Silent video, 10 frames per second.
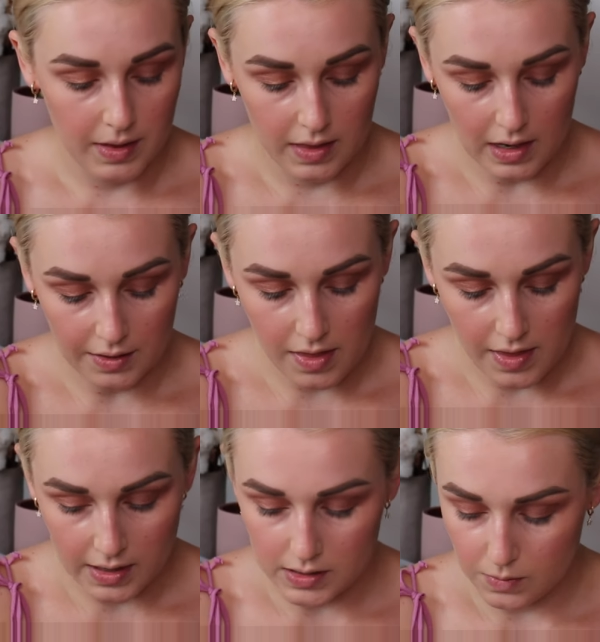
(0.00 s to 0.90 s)
The other
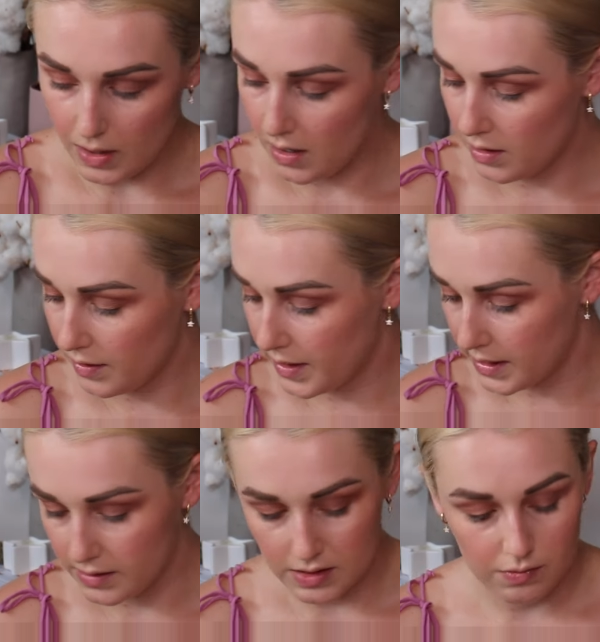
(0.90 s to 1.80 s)
thing as well,
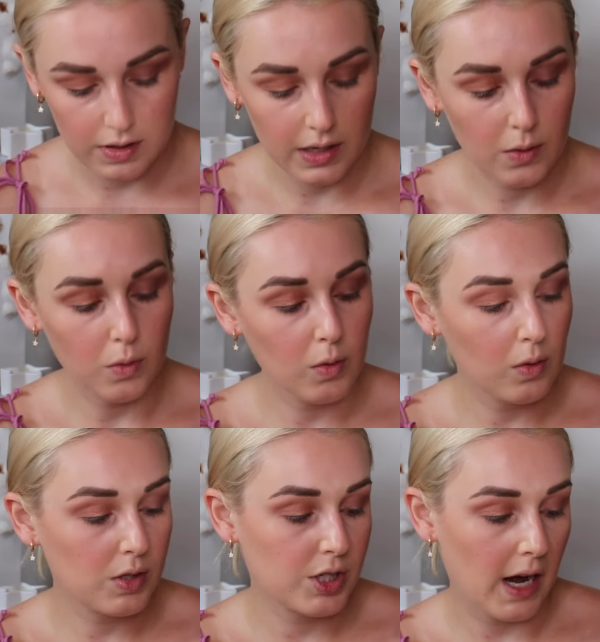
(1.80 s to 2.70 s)
there's a really
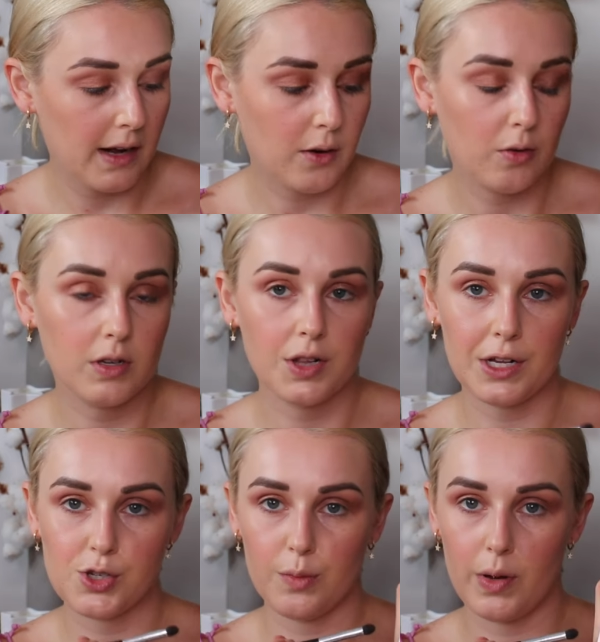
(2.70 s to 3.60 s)
cool shade called
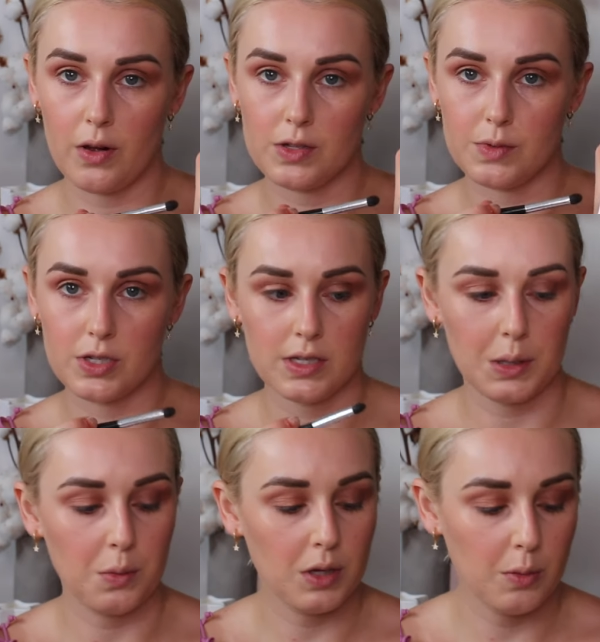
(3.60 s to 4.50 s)
Clutch Your Pearls, which is
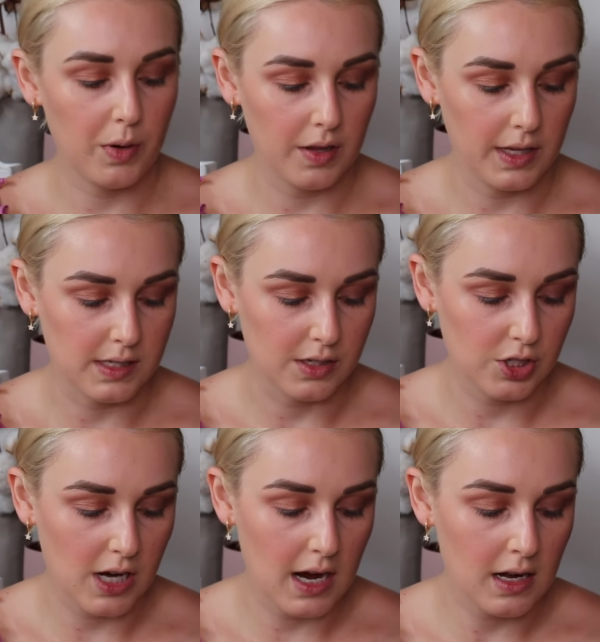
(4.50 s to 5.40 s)
like a really pearlescent
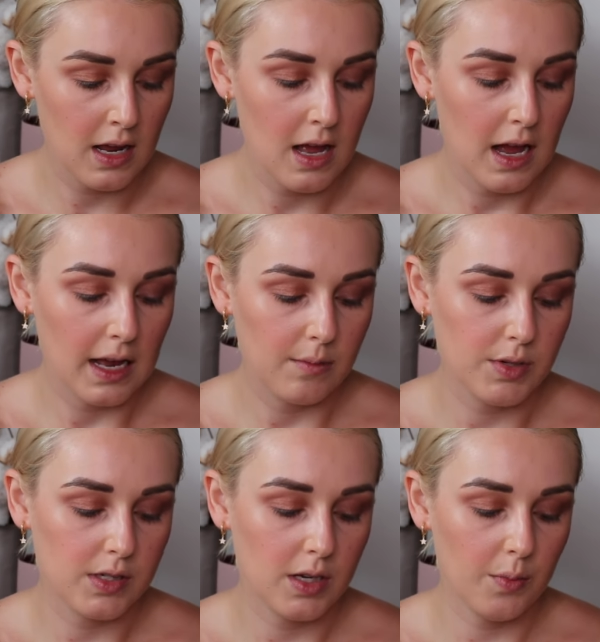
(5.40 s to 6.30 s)
shade, and I'm
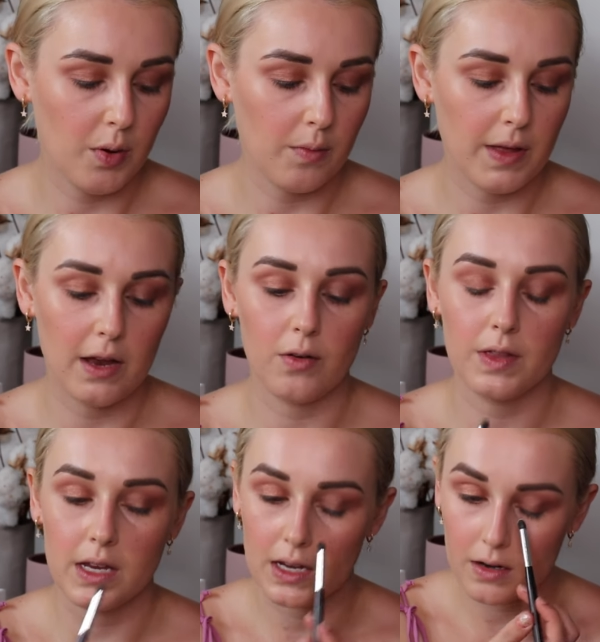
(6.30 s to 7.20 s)
just gonna pop that on
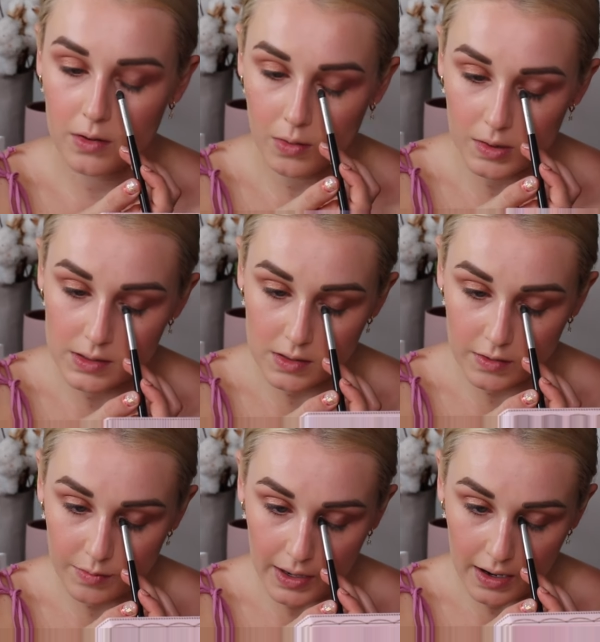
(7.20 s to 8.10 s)
the inner corners
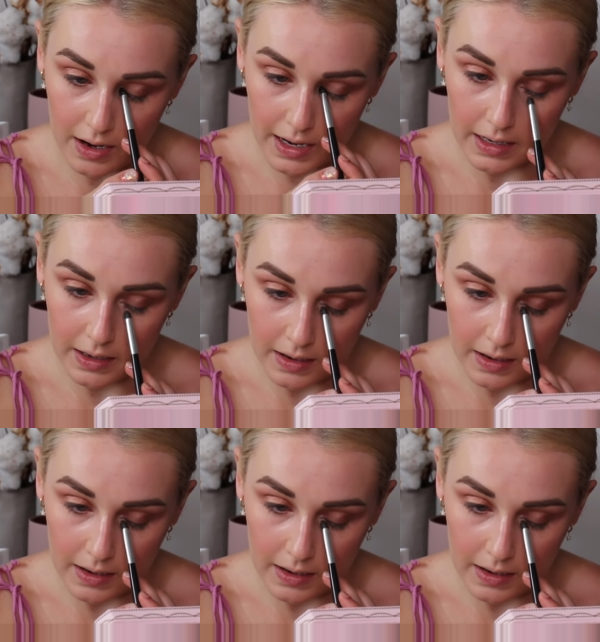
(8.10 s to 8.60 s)
of my eye.